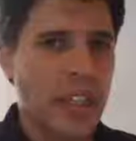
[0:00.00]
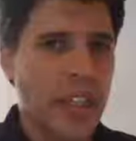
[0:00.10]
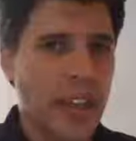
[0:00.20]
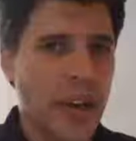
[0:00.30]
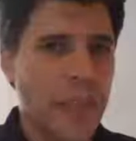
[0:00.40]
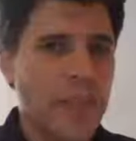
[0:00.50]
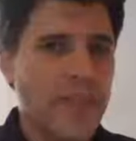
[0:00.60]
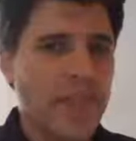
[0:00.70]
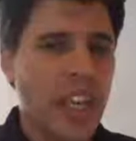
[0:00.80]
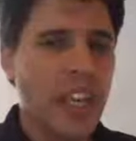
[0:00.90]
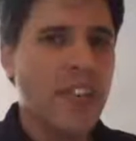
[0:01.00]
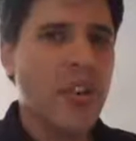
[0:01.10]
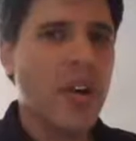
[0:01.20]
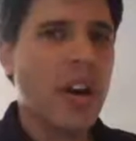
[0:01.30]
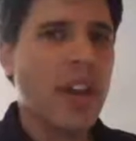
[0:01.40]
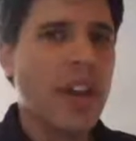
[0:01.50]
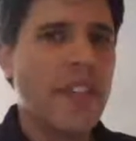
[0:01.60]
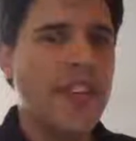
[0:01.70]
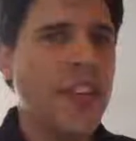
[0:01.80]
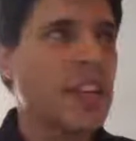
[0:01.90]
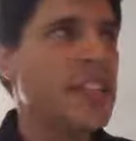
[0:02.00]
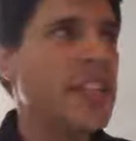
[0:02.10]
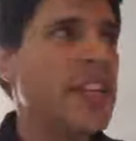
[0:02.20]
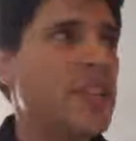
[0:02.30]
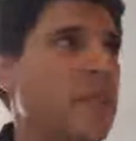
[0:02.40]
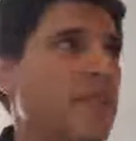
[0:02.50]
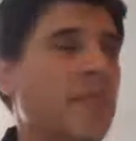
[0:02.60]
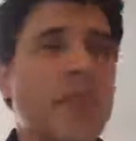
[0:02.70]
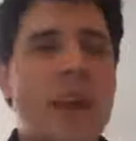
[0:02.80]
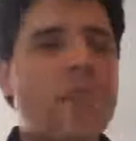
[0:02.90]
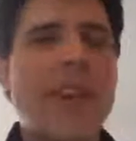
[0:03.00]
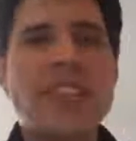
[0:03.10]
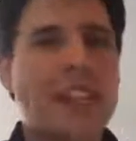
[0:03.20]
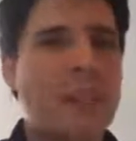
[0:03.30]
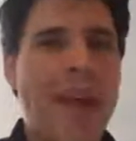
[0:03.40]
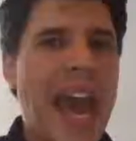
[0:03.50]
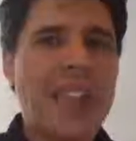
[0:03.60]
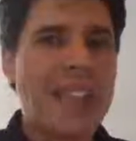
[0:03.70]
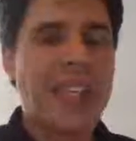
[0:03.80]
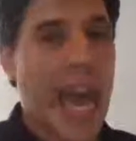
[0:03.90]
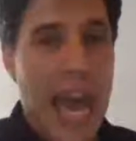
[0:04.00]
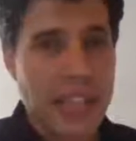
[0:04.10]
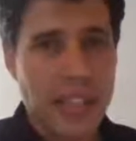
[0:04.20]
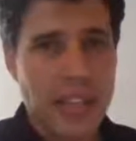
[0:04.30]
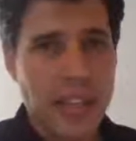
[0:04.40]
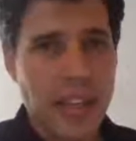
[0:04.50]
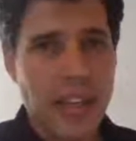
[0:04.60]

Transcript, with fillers: You know, if you're teaching a basic math class,